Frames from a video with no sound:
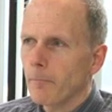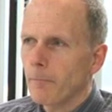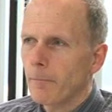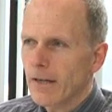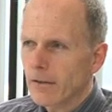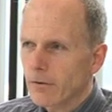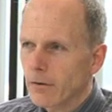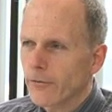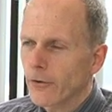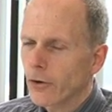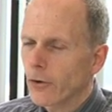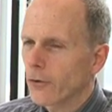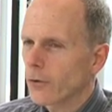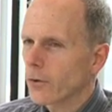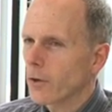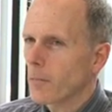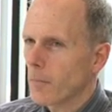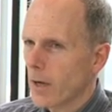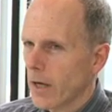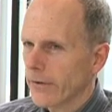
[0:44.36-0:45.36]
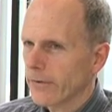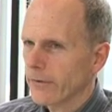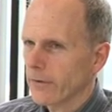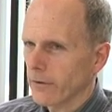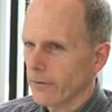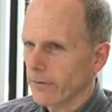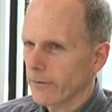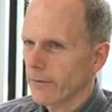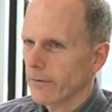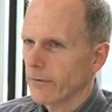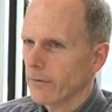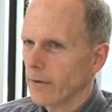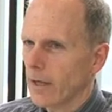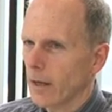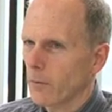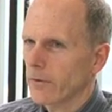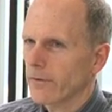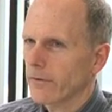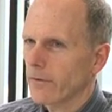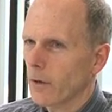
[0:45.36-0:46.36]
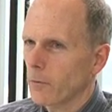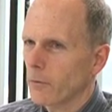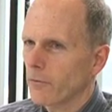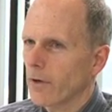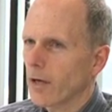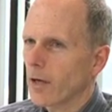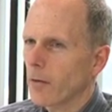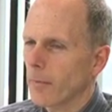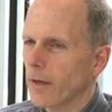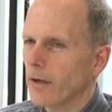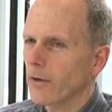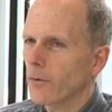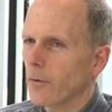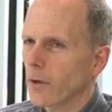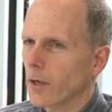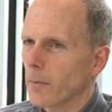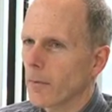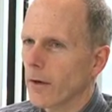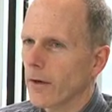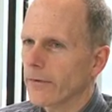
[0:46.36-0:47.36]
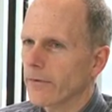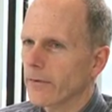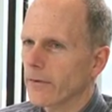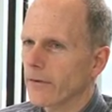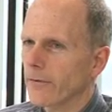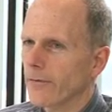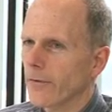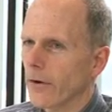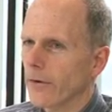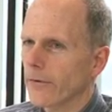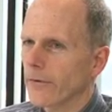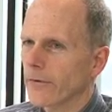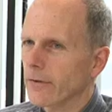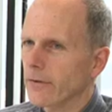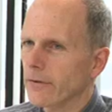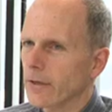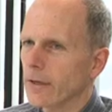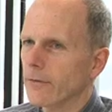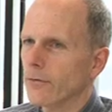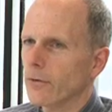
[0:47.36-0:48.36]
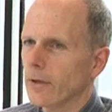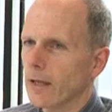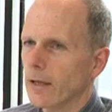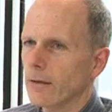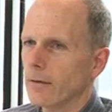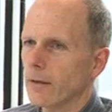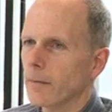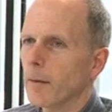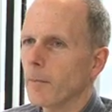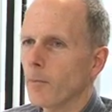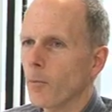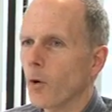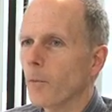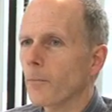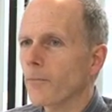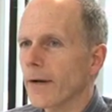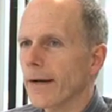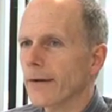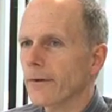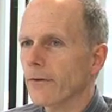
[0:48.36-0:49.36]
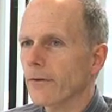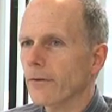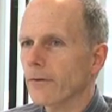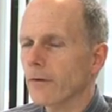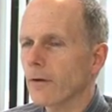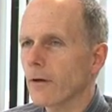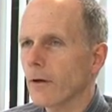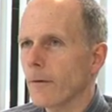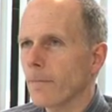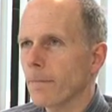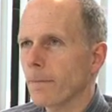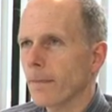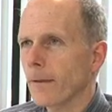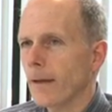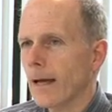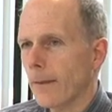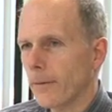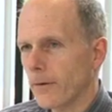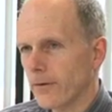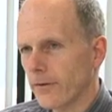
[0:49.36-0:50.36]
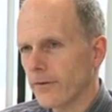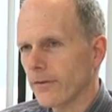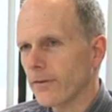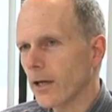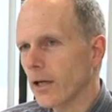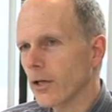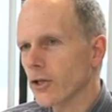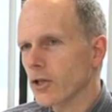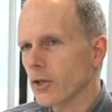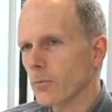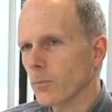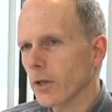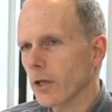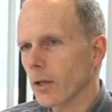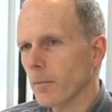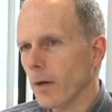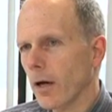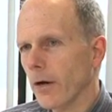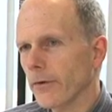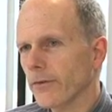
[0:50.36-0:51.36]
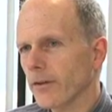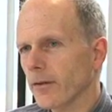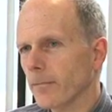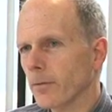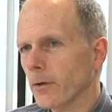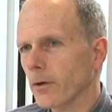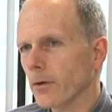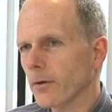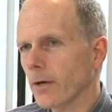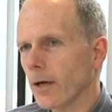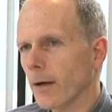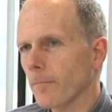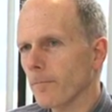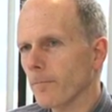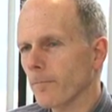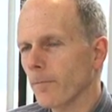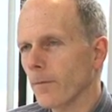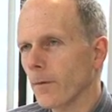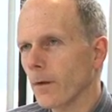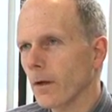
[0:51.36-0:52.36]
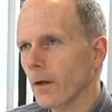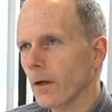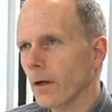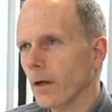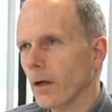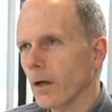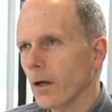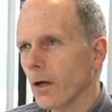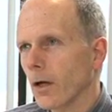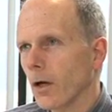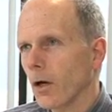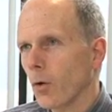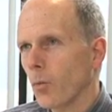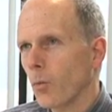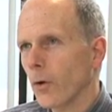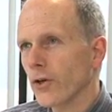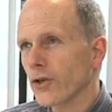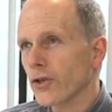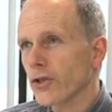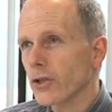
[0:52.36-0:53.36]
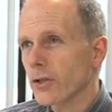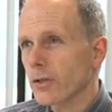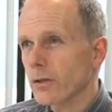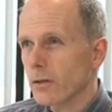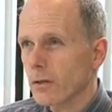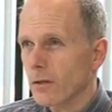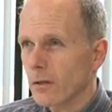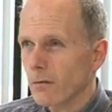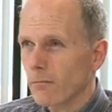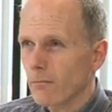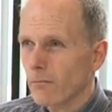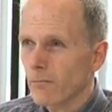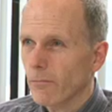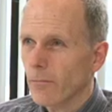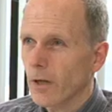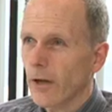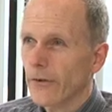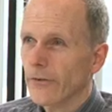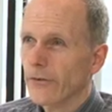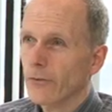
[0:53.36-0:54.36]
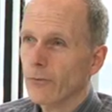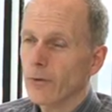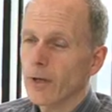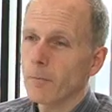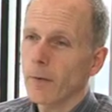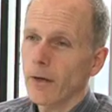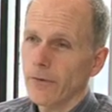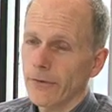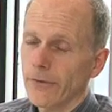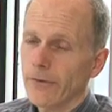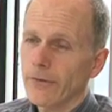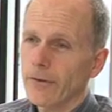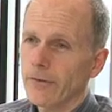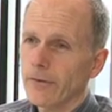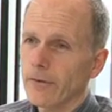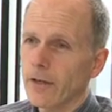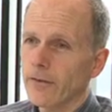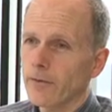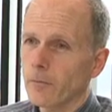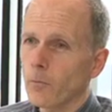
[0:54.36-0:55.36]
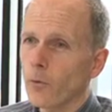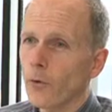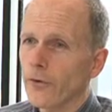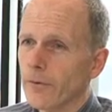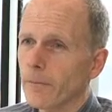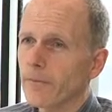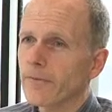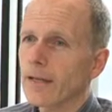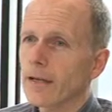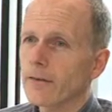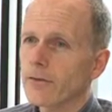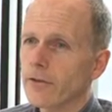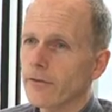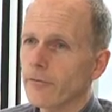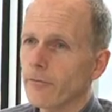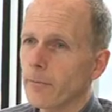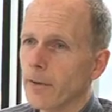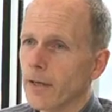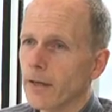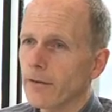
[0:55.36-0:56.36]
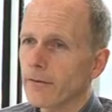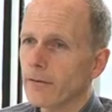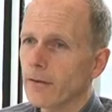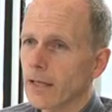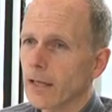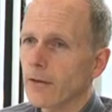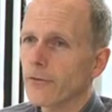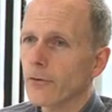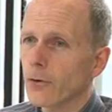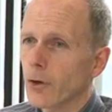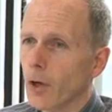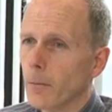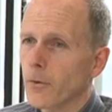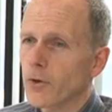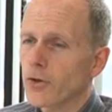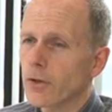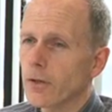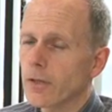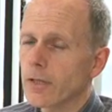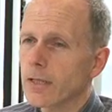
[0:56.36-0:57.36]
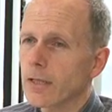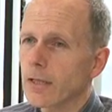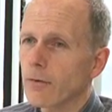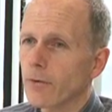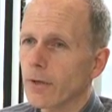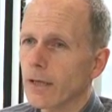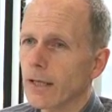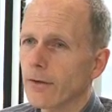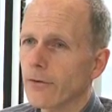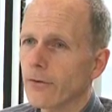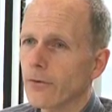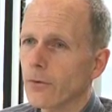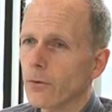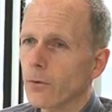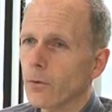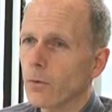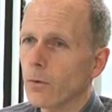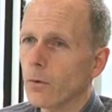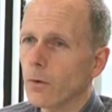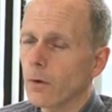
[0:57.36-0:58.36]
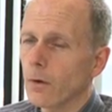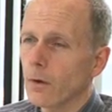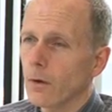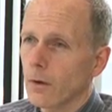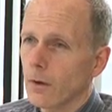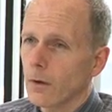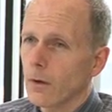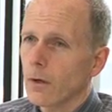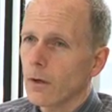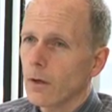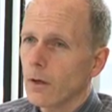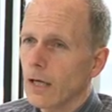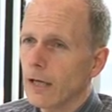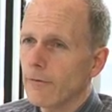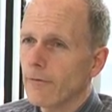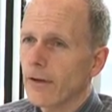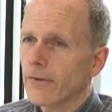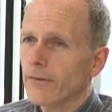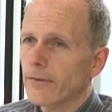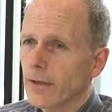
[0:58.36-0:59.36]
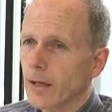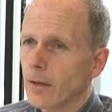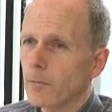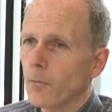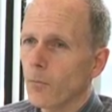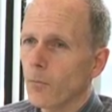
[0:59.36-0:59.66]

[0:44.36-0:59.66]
Better if you can do a master's. I would recommend doing a master's first, because it gives you that little bit more breadth, and the dissertation within a master's programme, which lasts 3 months, is a more substantive piece, and it gives you the opportunity, really, to investigate